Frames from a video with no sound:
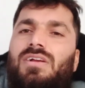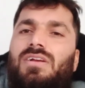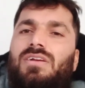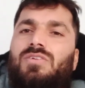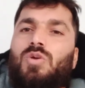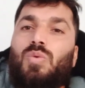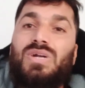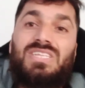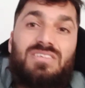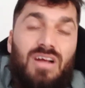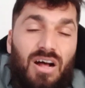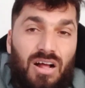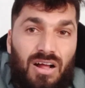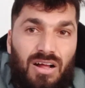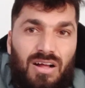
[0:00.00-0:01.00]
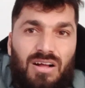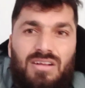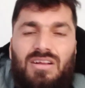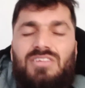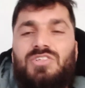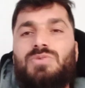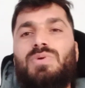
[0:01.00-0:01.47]
So what's
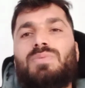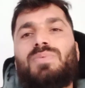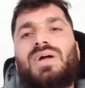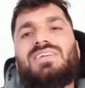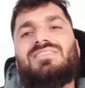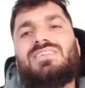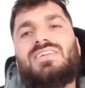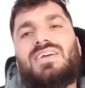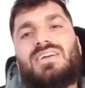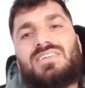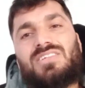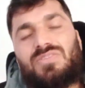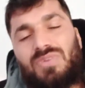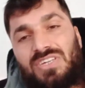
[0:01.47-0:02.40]
consumer price index,